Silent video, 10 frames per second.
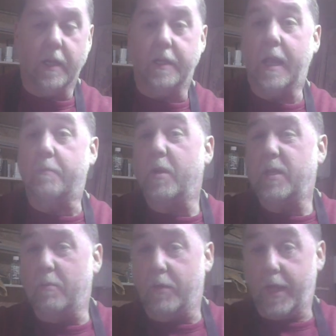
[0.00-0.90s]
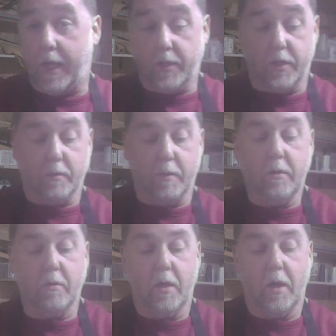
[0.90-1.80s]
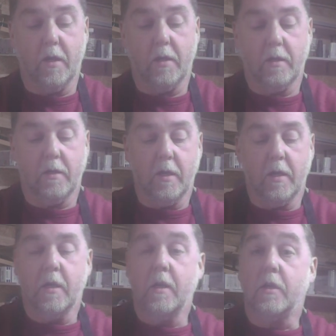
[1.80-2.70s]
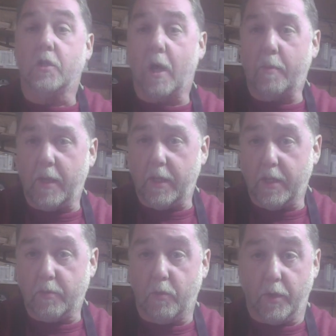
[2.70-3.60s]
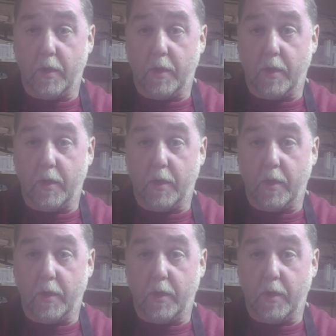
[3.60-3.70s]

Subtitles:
Now the beauty with this is when you're sharpening this wood,